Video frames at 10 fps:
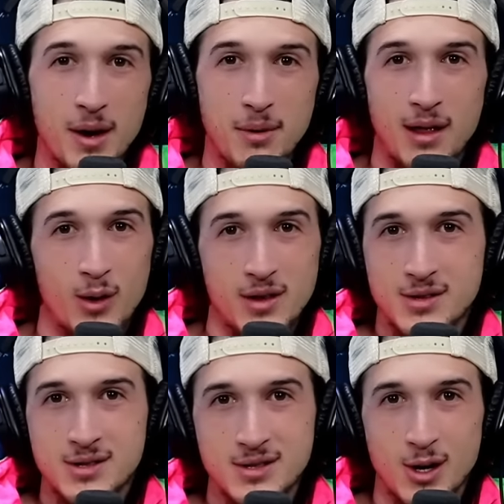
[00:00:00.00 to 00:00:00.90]
By the way,
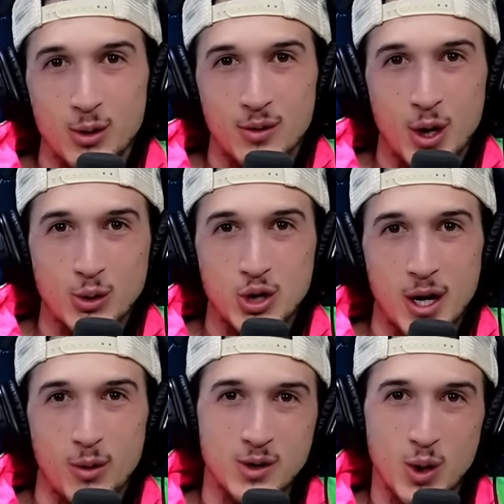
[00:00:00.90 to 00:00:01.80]
this is no no shade
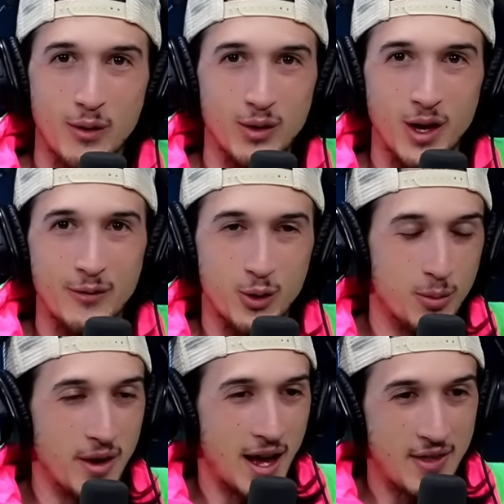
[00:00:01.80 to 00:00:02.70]
whatsoever. Love you,
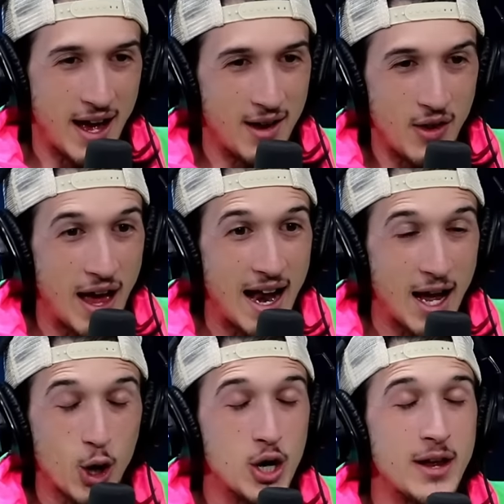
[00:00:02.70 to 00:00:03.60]
but uh, that that I
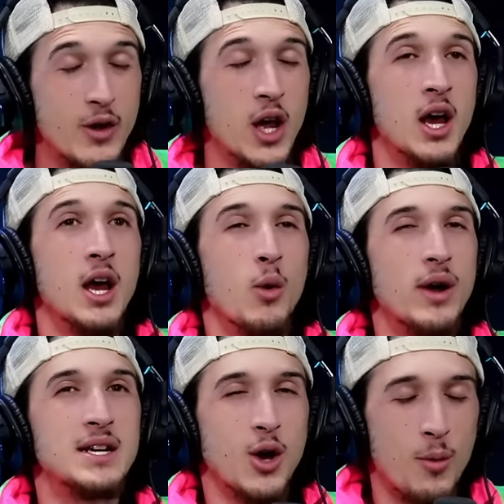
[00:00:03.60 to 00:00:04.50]
couldn't even when
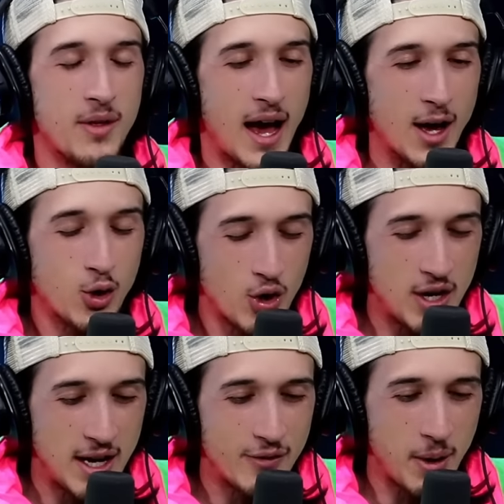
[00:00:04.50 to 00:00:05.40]
he told me that I couldn't
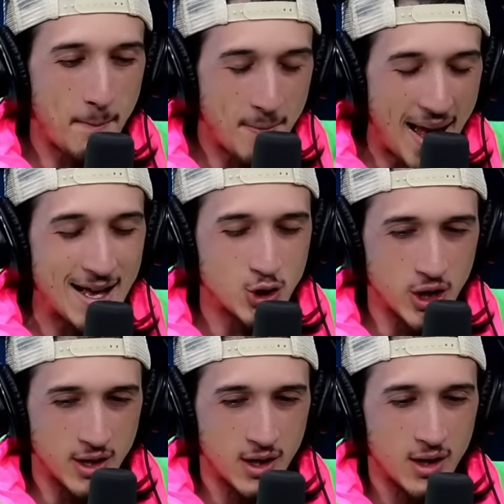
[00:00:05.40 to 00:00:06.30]
even
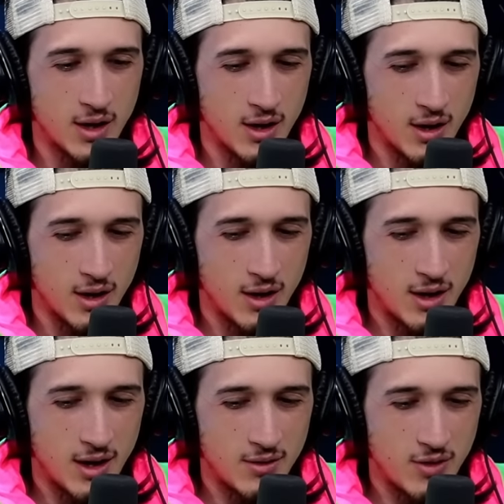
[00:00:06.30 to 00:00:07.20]
imagine
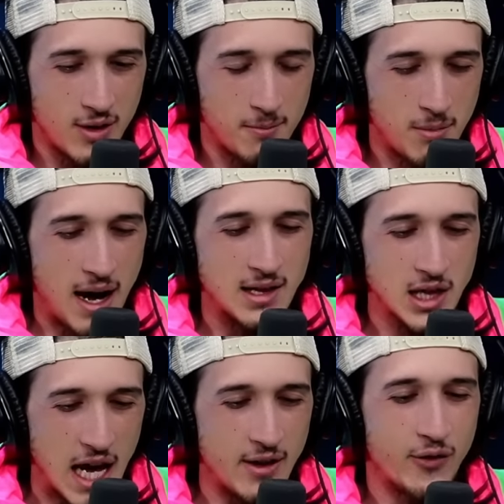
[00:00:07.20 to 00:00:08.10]
my
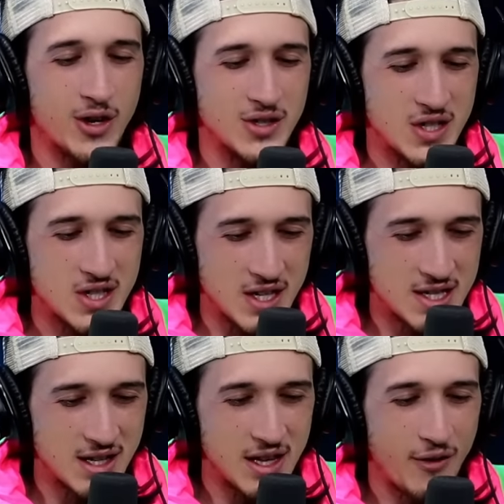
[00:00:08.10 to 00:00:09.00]
life
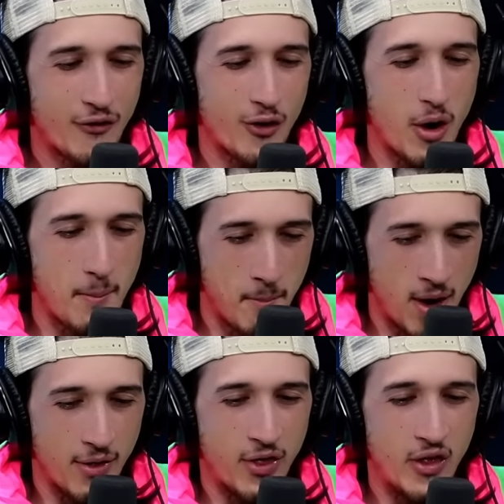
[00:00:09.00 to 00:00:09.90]
consistently for a
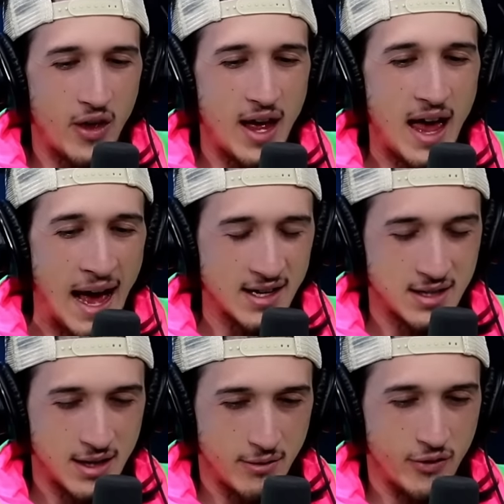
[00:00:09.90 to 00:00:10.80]
month
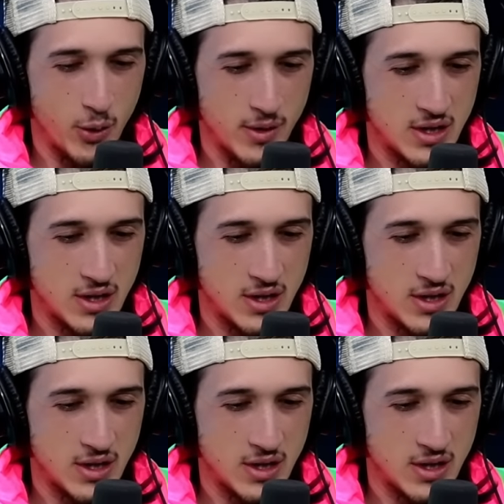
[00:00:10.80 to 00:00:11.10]
acid influence.